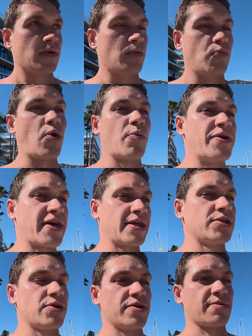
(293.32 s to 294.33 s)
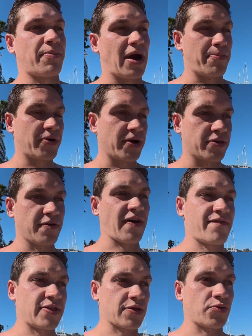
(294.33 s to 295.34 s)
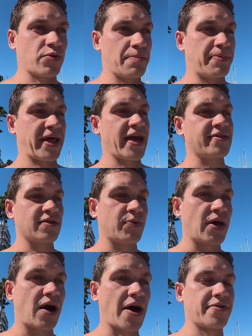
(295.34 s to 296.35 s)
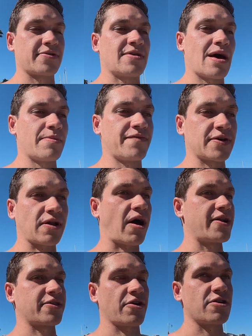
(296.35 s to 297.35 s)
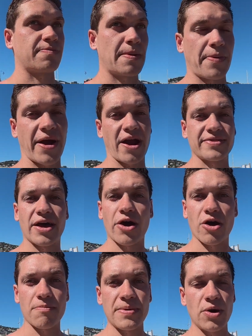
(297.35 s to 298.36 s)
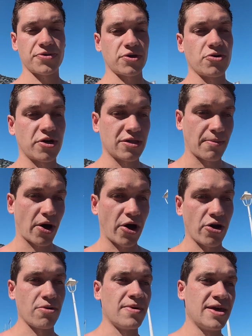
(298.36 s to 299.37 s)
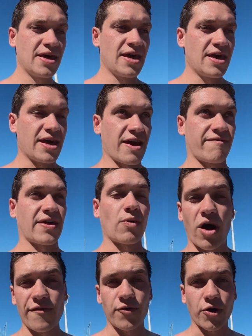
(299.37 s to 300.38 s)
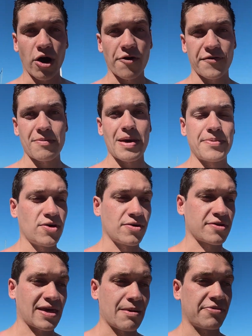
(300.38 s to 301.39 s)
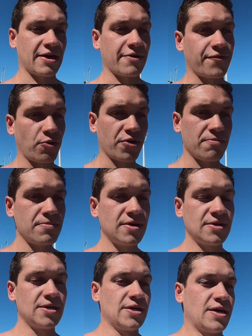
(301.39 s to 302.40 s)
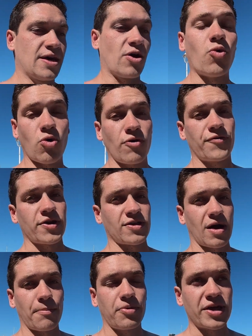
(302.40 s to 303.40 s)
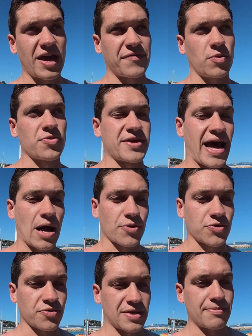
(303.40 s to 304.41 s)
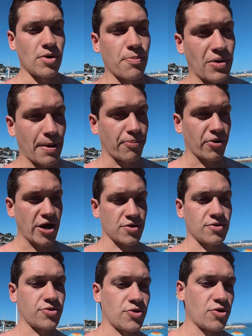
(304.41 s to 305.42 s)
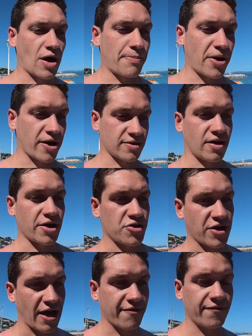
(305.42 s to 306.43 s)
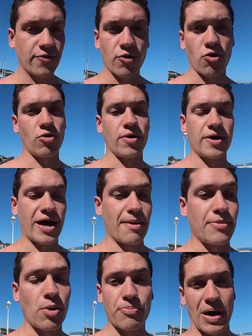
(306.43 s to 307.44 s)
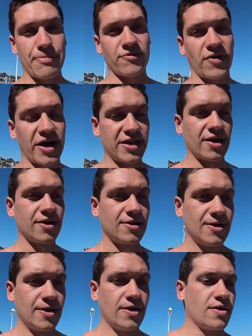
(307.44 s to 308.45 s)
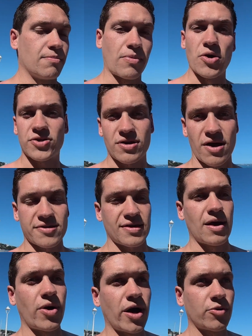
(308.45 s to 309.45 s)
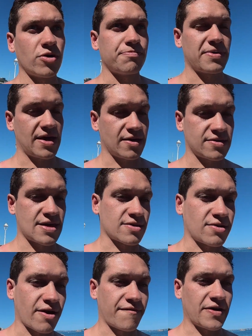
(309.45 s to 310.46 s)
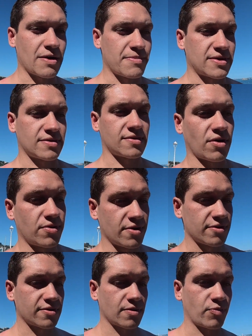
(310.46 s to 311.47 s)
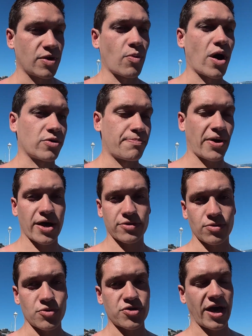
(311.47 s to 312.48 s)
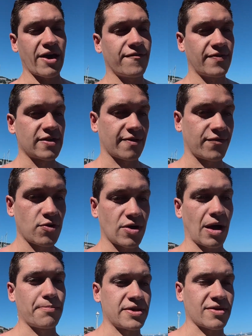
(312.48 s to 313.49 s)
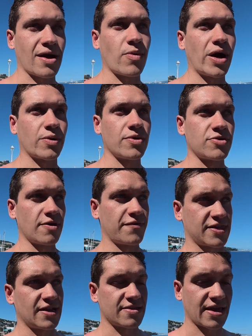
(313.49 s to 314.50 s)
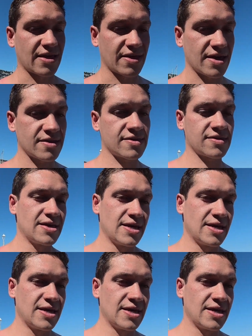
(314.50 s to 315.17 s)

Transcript: What we then do as a byproduct of having this all in place is we either determine if the client is going to be preparing their own meals and cooking them at home, if their wife or girlfriend may be doing the same for them, or for example, if we want to outsource their meal preparation to a personalised chef or a meal prep provider. Most clients I work with being 6 to 9 figure business owners, we work with a personal chef, and there's a few companies I work with to facilitate this,